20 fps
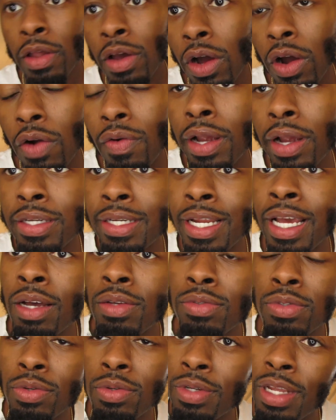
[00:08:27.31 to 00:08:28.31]
All right,
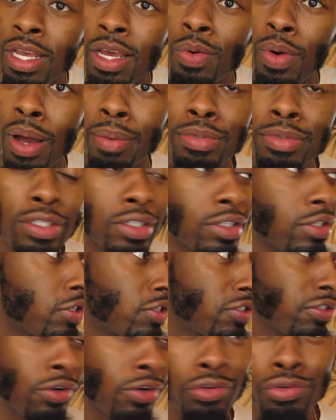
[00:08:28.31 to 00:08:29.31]
now, so now I'm just gonna
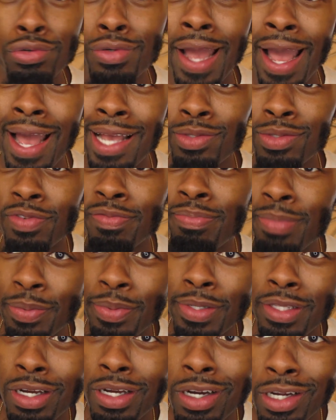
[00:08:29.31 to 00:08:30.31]
show you guys with me
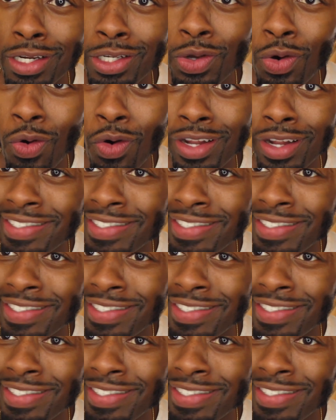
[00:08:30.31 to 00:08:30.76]
with the hoodie on.